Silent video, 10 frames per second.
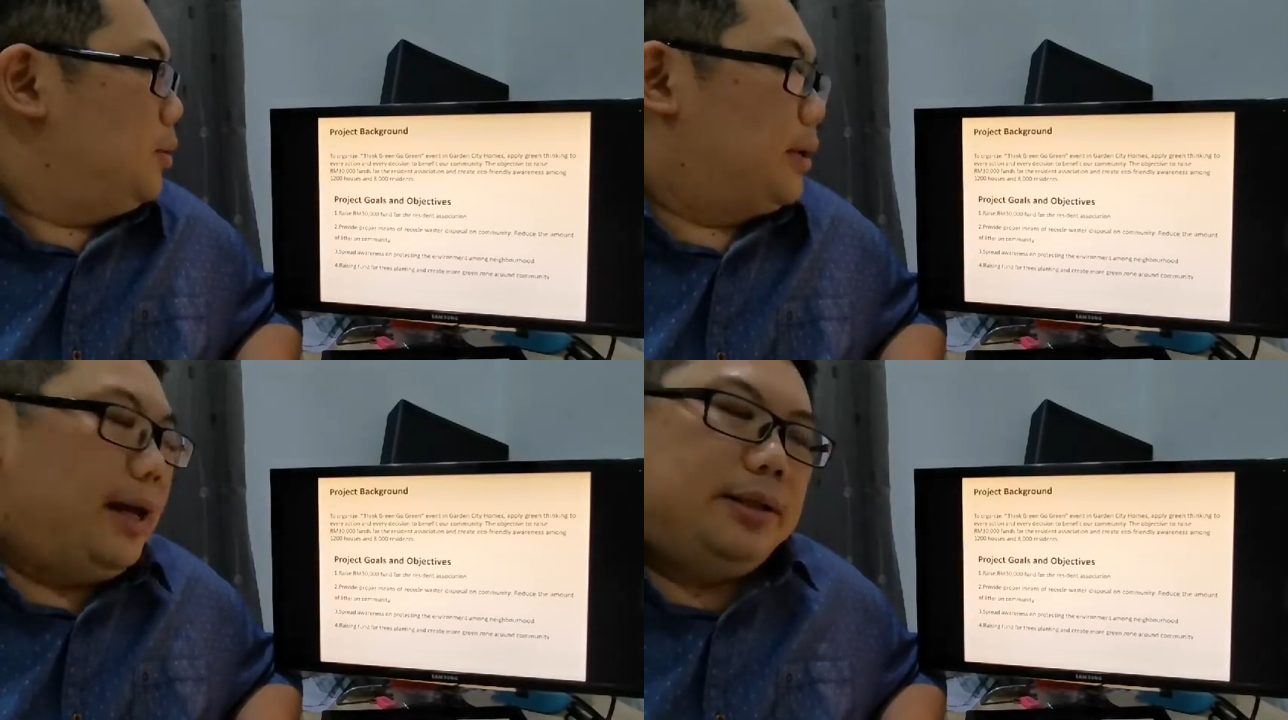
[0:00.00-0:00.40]

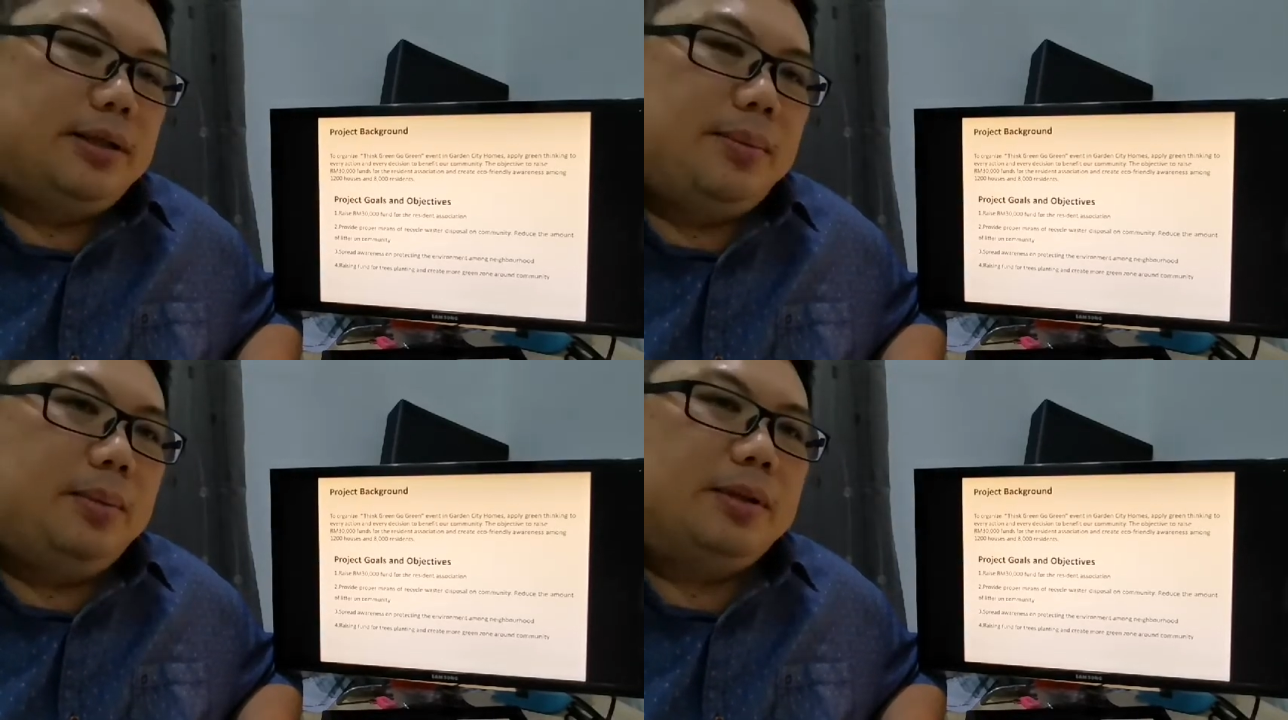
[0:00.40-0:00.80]
Okay,
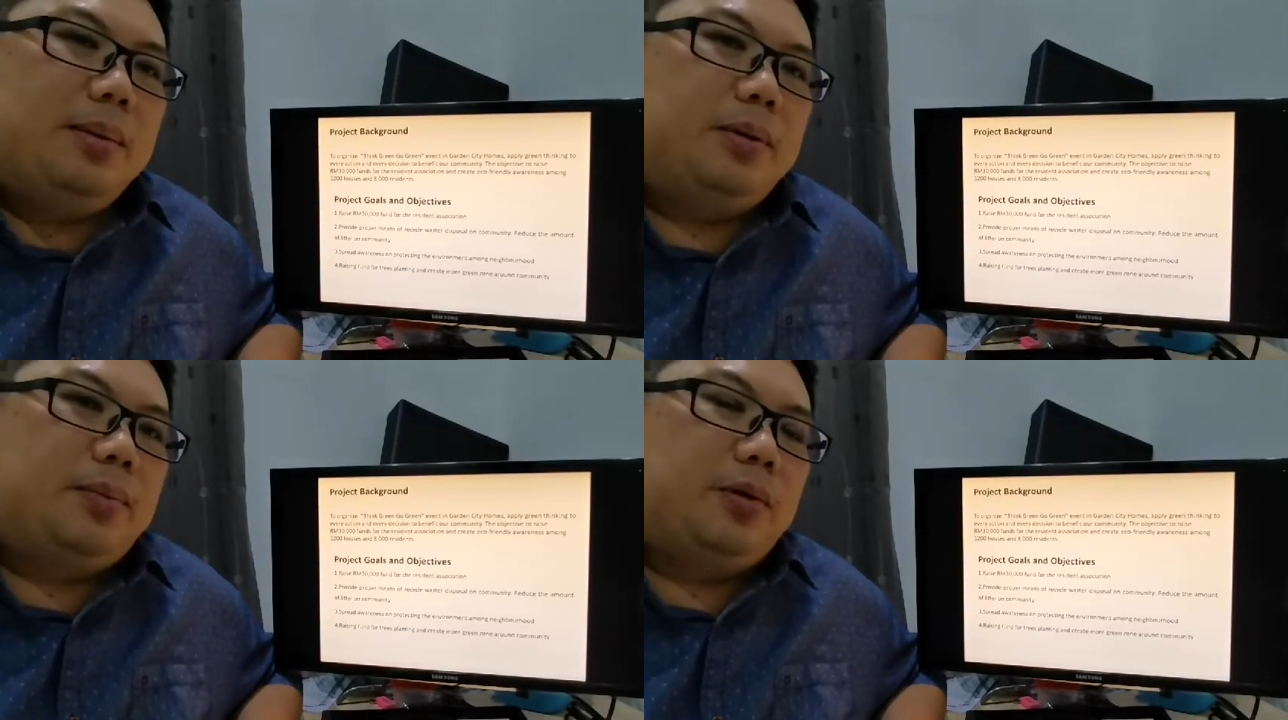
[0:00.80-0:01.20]
some of
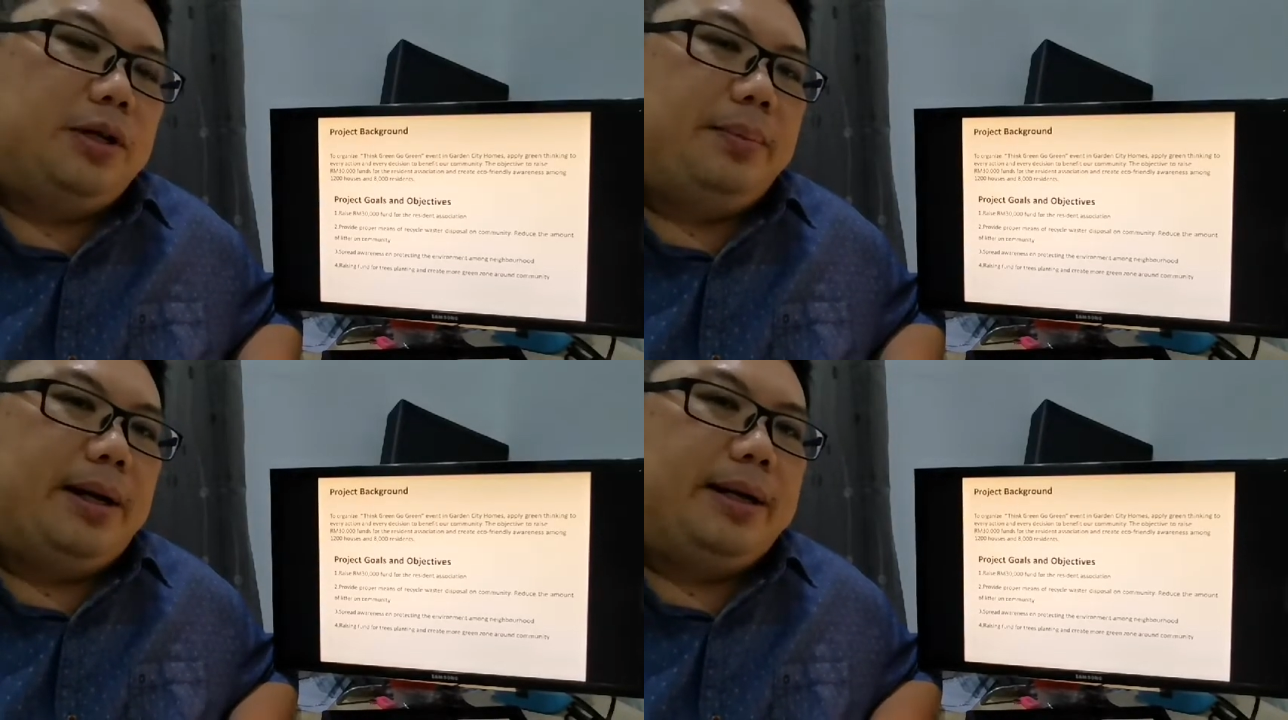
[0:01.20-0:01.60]
the
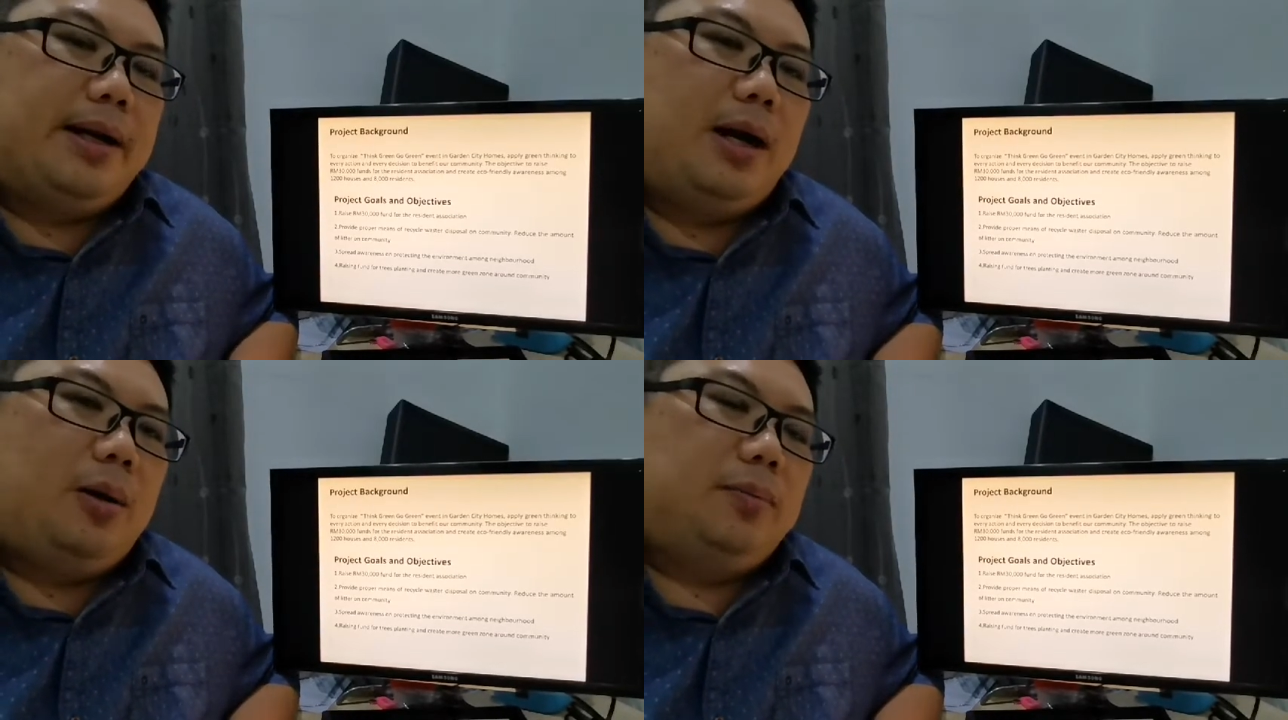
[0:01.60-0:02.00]
project
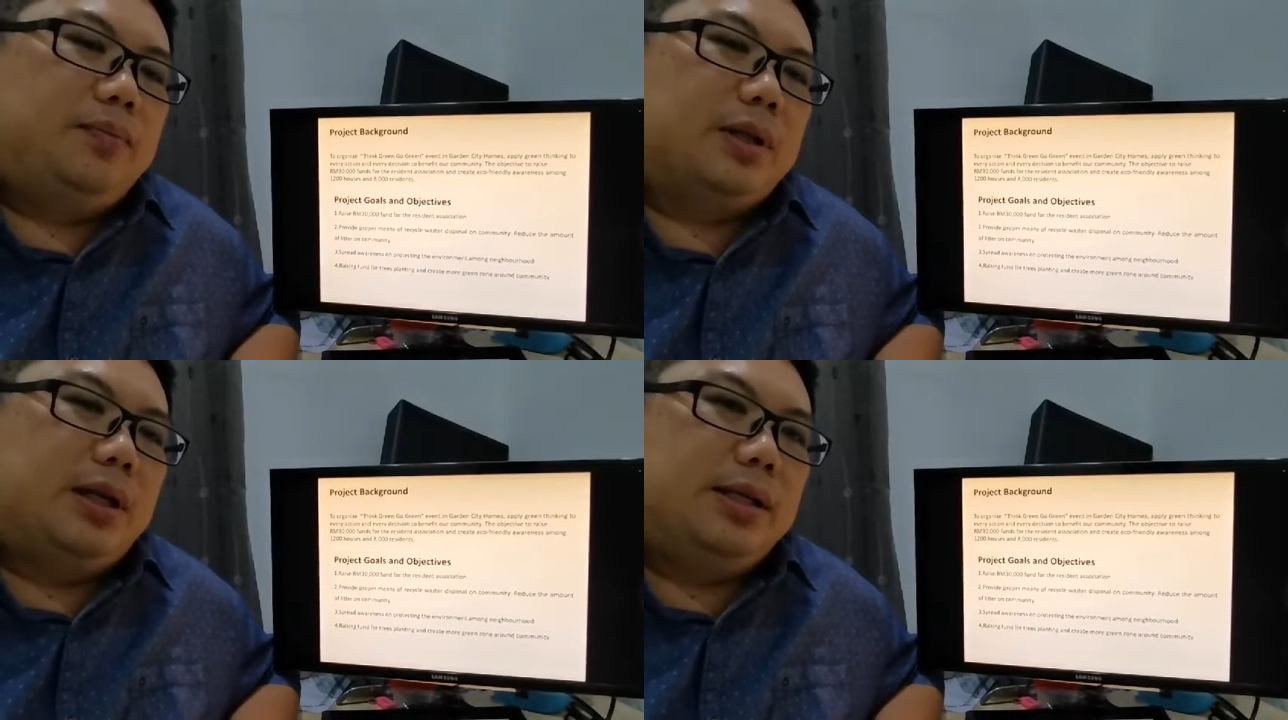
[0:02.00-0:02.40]
background
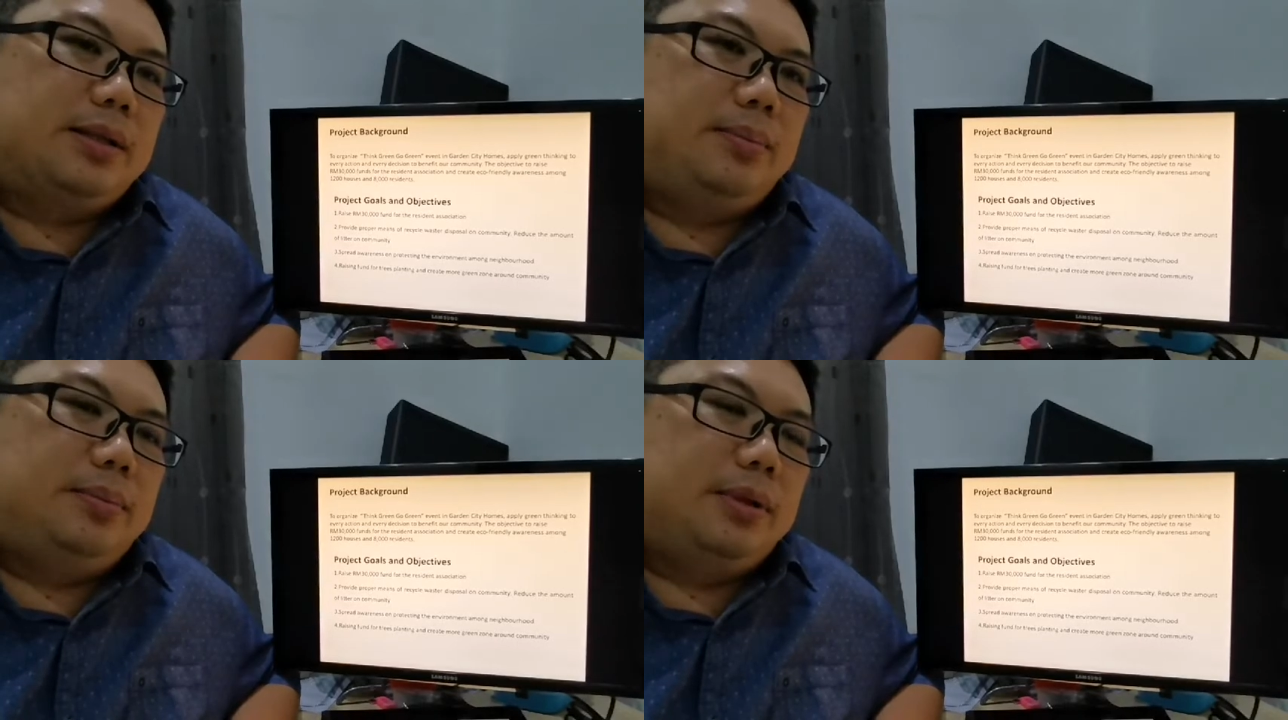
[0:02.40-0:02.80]

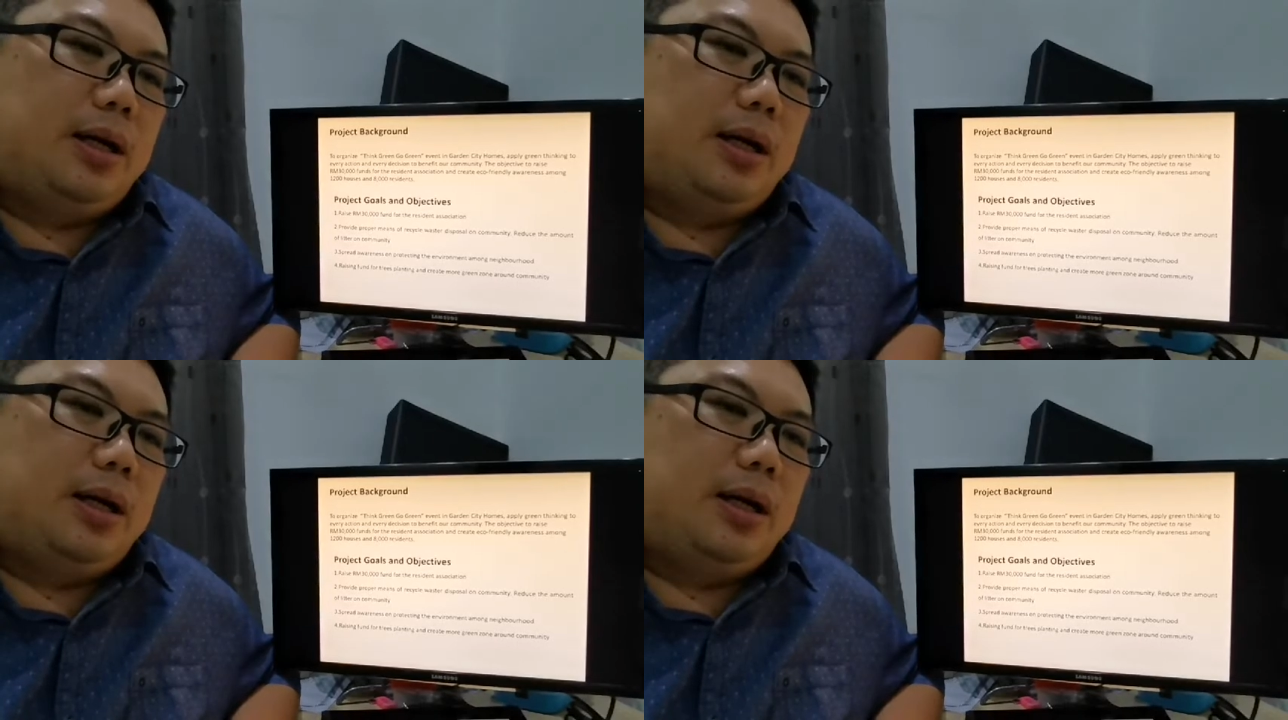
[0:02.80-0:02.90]
is